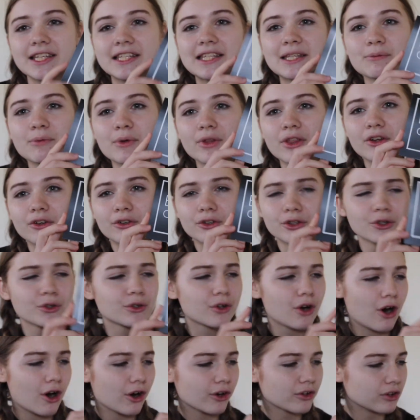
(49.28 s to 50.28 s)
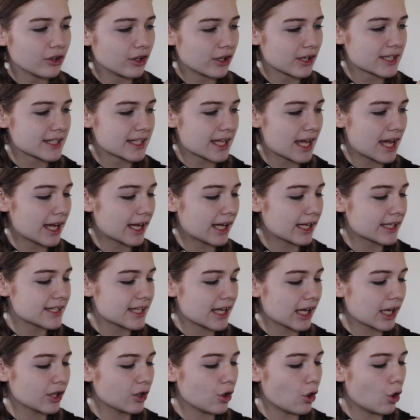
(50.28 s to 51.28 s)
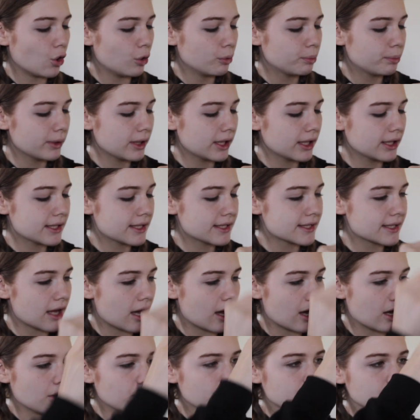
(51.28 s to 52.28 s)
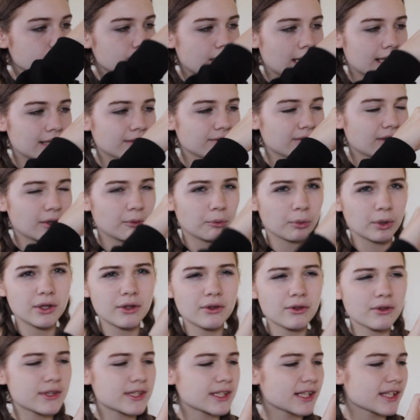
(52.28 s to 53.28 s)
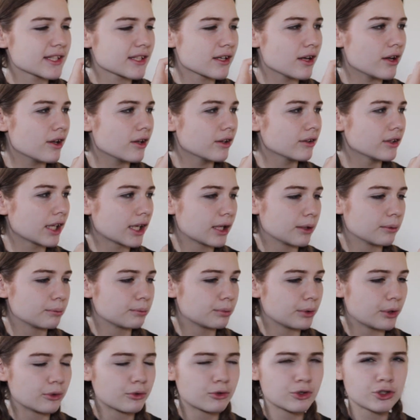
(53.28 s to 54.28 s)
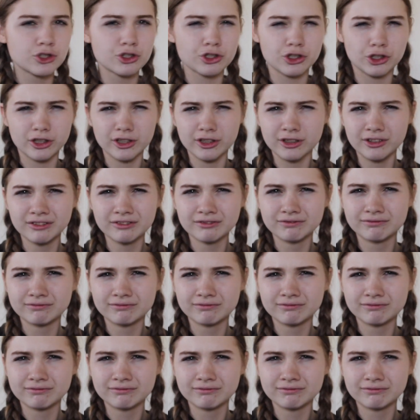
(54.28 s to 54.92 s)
This is what their new card looks like. It's like it opens up, kind of like, what are those things called? Like a brochure?